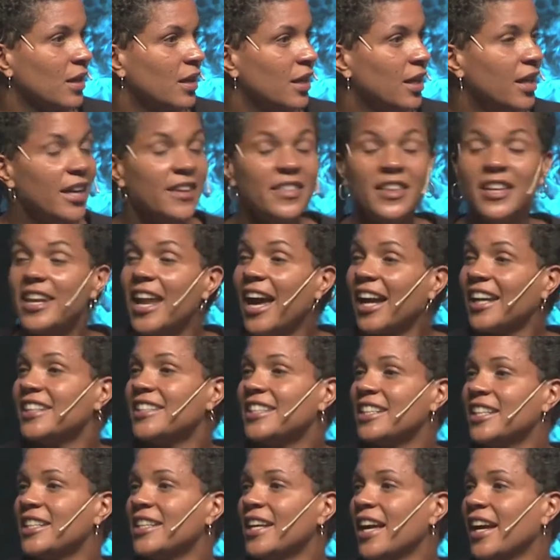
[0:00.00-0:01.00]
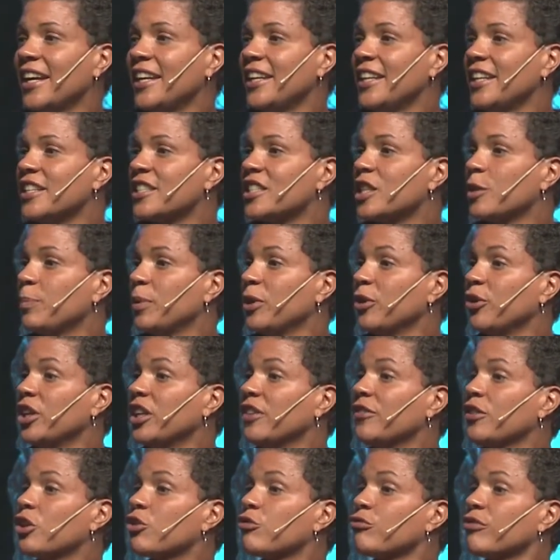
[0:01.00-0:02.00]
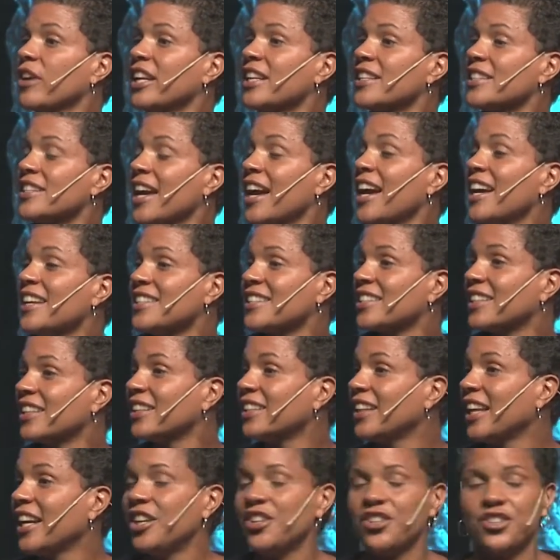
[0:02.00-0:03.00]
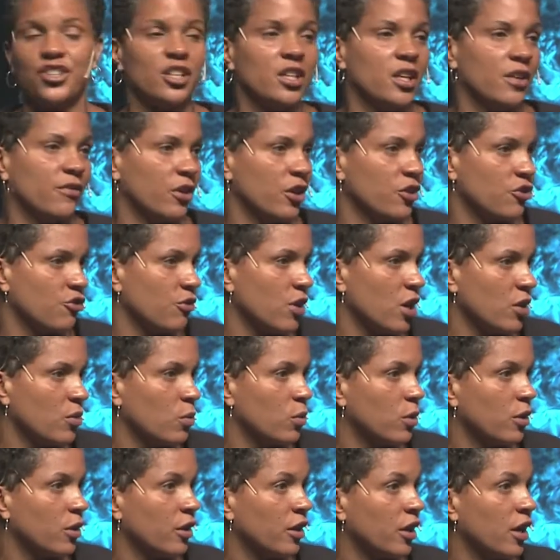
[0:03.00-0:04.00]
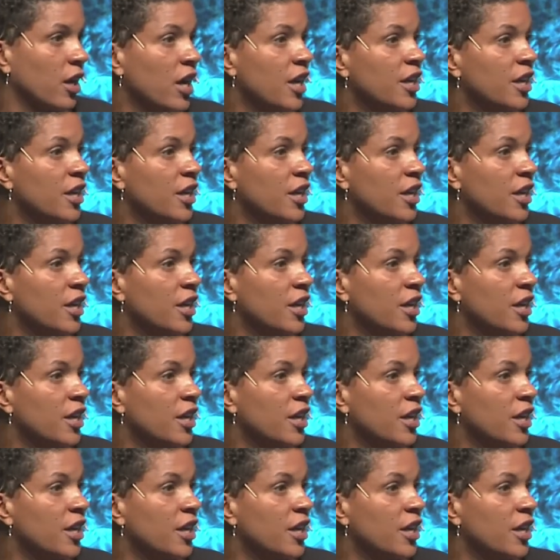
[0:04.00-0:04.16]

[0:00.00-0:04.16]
In the 1990s, the period of the greatest escalation of our drug war,